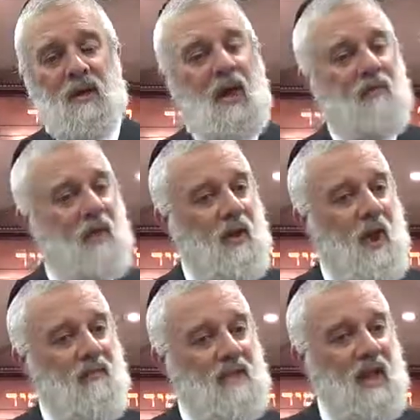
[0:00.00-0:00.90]
He
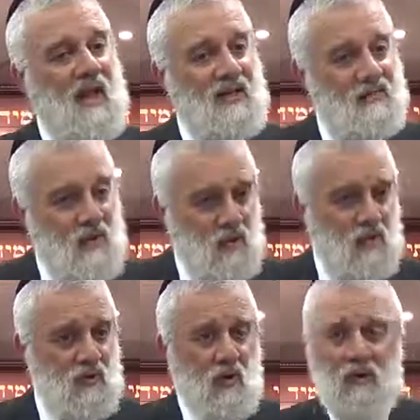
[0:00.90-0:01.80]
obviously had a
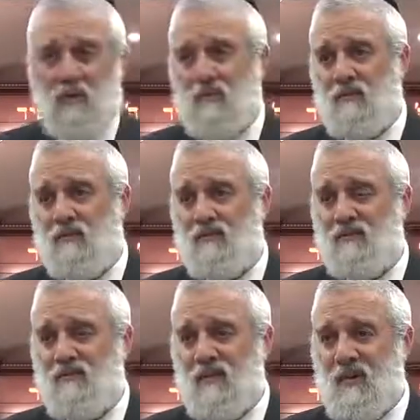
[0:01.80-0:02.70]
special soul,
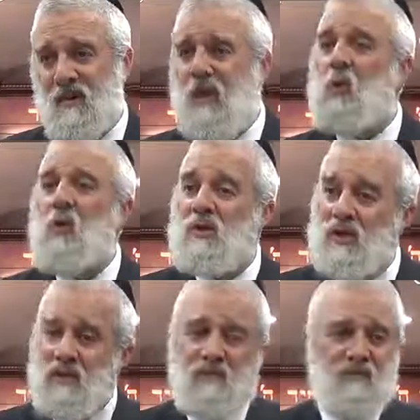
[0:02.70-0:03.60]

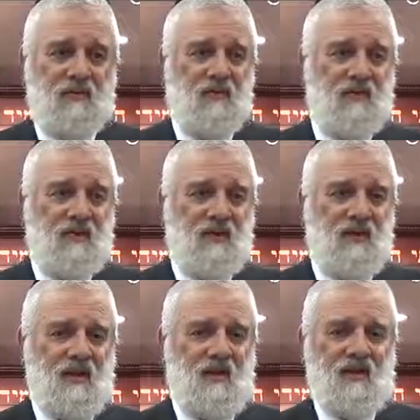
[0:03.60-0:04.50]
inquisitive,
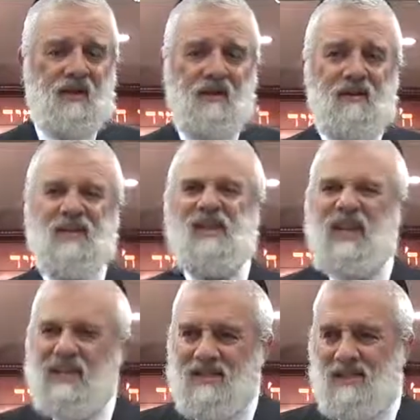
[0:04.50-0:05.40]

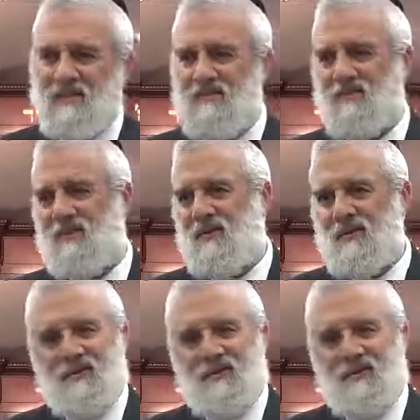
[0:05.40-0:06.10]
sensitive,